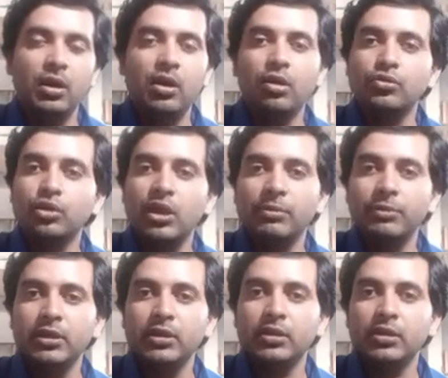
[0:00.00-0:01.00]

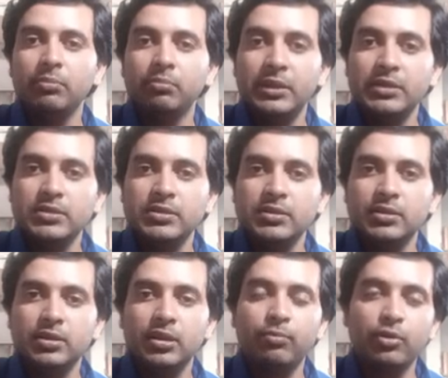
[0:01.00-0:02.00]
Autogamy means
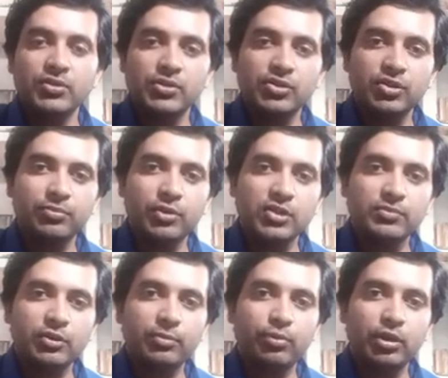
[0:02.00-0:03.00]
the process of
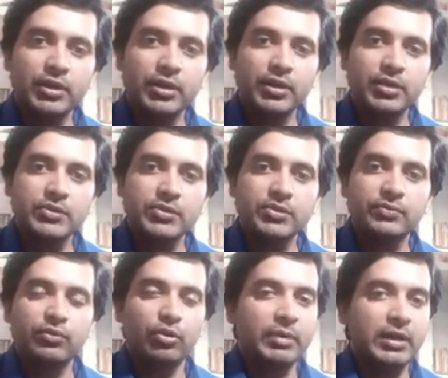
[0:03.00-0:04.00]
transfer of pollen grains
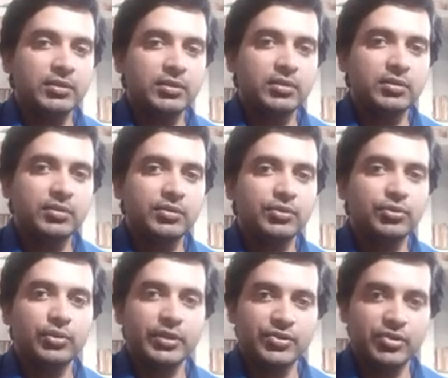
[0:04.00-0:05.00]
from anther
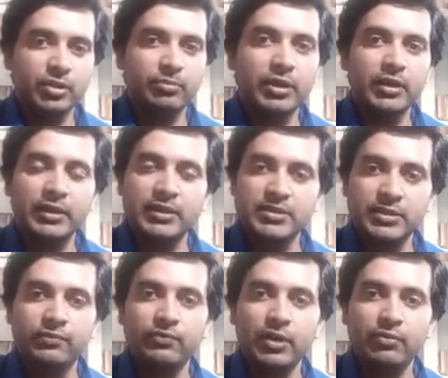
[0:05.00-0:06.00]
to the stigma in the
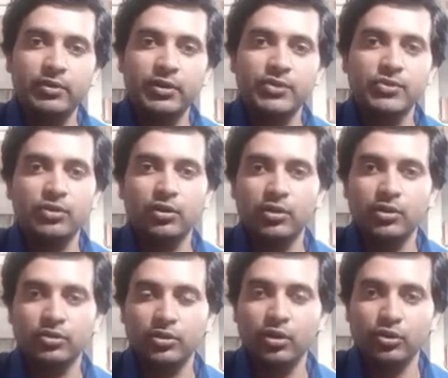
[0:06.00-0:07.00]
same flower is
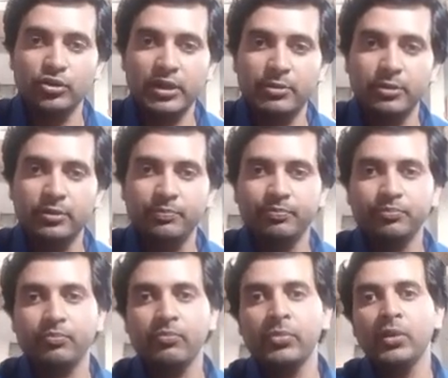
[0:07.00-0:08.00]
called autogamy.
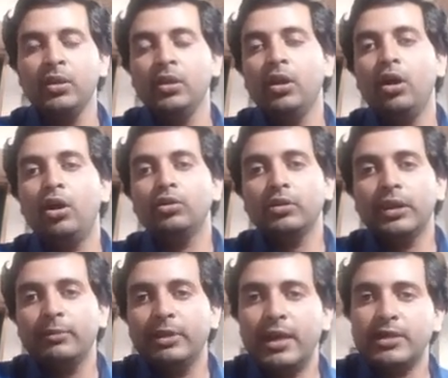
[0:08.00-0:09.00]

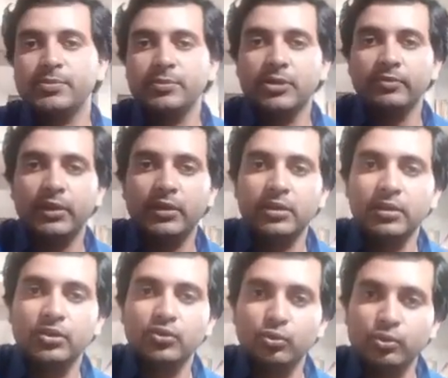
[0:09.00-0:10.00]
Autogamy has been divided
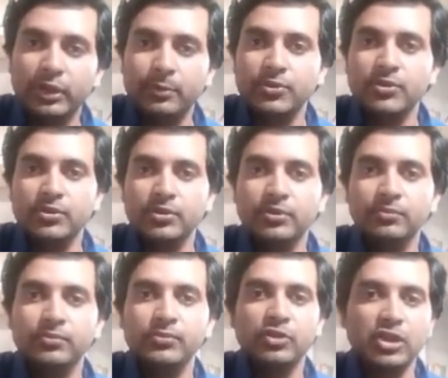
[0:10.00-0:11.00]
in two types,
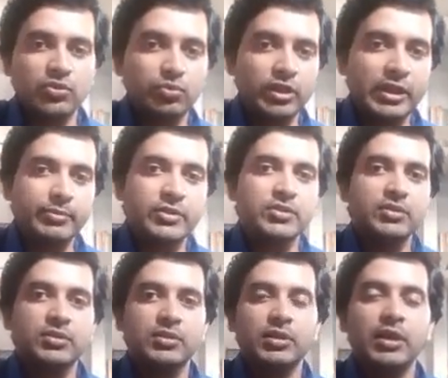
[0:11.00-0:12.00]

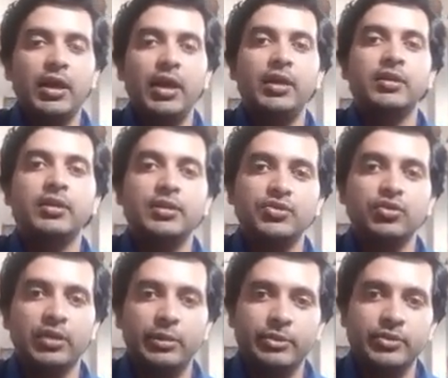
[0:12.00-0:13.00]
chasmogamous and
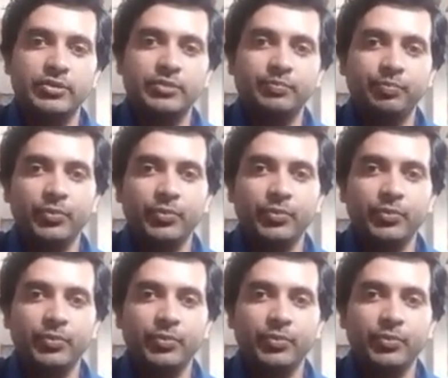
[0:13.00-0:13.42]
clistogamous.